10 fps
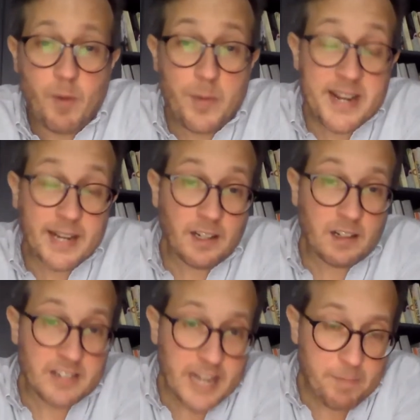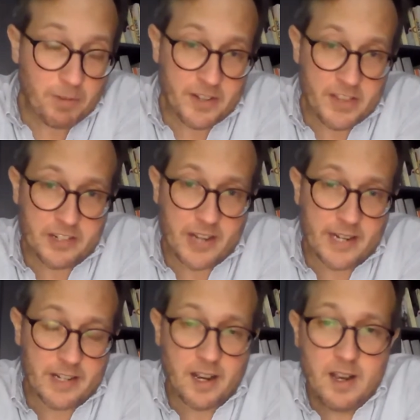When we dig a little deeper into this
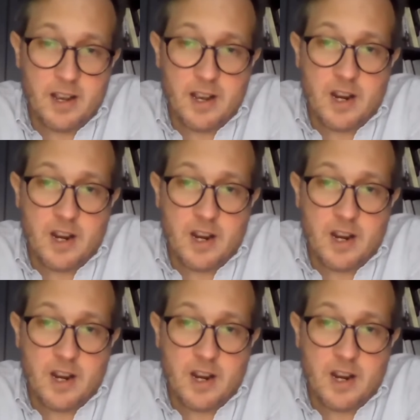data,